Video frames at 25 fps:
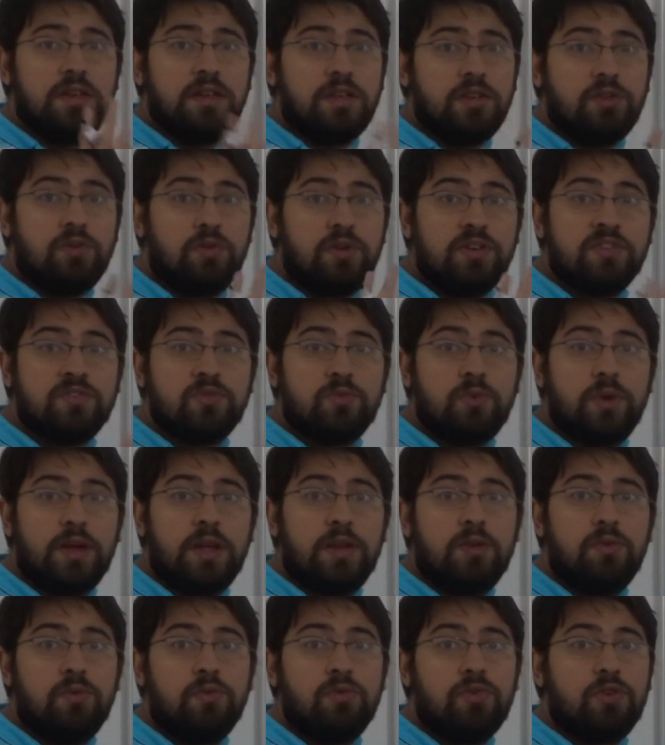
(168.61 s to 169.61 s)
a
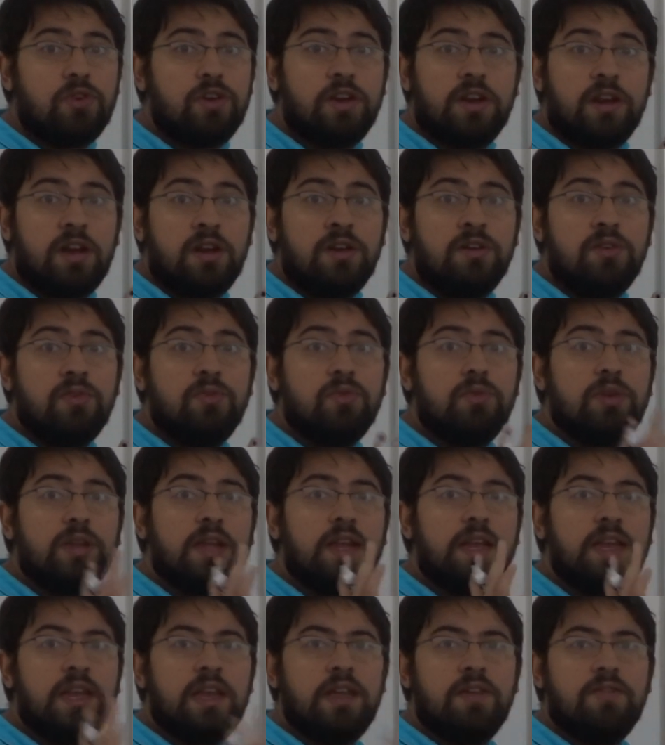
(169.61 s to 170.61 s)
square root or an under root
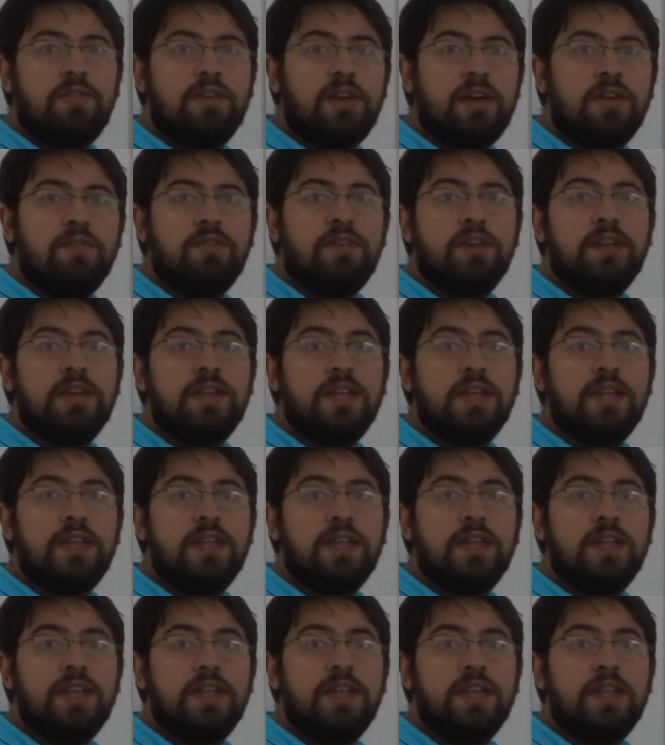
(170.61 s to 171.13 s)
can never ever